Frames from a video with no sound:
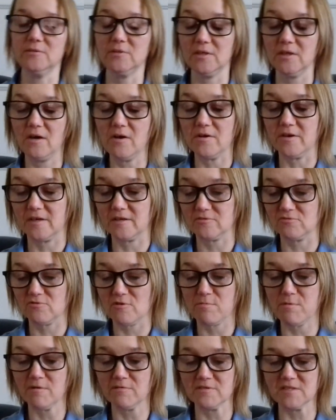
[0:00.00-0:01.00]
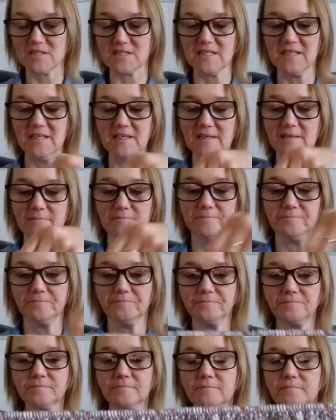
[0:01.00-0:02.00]
God, I could drop off to sleep.
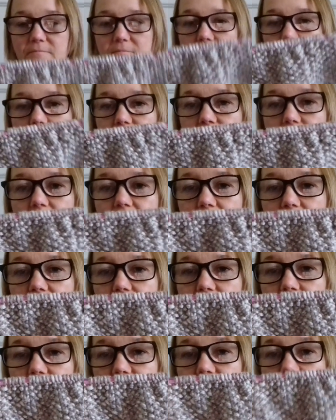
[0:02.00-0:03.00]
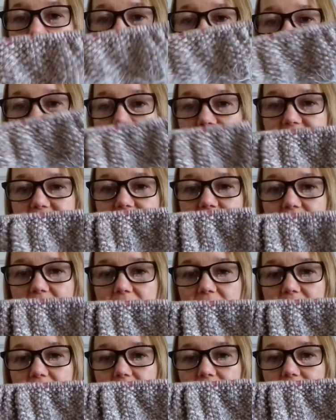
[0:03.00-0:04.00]
So yeah, that's it.